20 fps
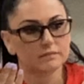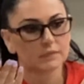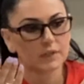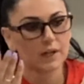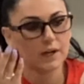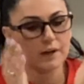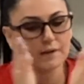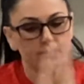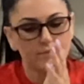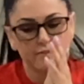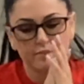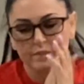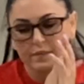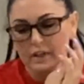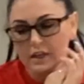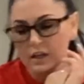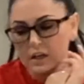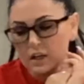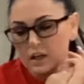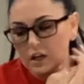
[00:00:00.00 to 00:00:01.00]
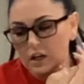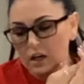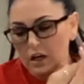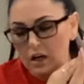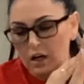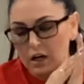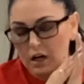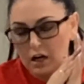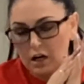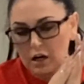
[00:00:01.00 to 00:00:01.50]
Okay.
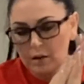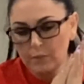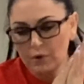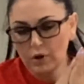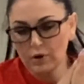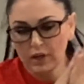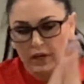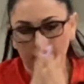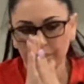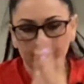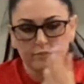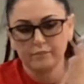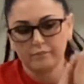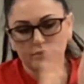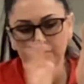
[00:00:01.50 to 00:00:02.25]
Okay.